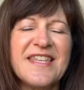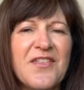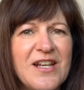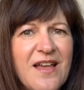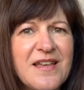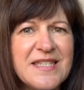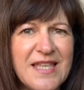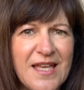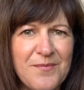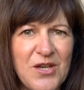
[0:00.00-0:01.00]
Now, the last
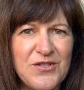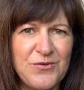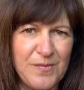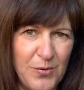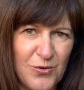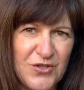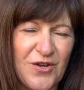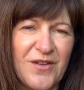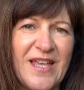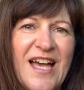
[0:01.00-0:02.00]
thing I'm going to report
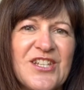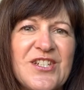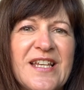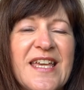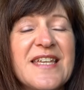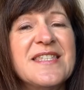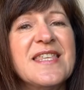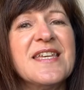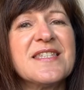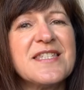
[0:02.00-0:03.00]
on actually is
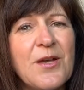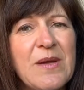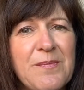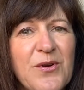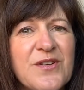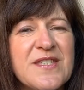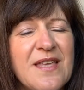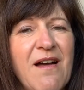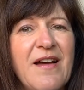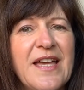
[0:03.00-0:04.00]
the sewing books
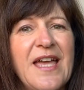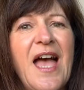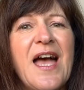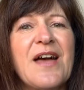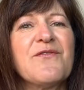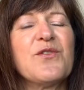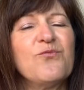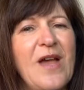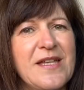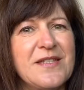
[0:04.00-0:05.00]
that I
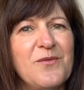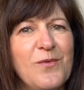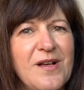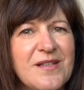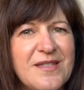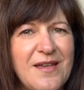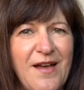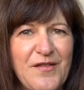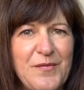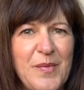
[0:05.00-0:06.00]
have read whilst
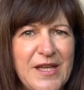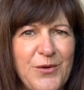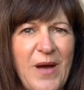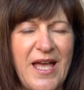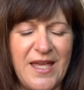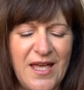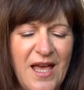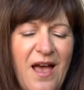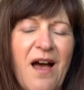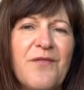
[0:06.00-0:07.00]
I've been away.
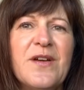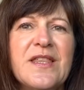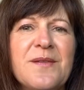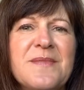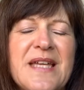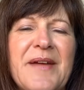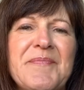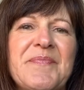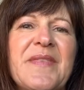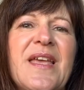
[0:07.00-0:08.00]
I've written them down.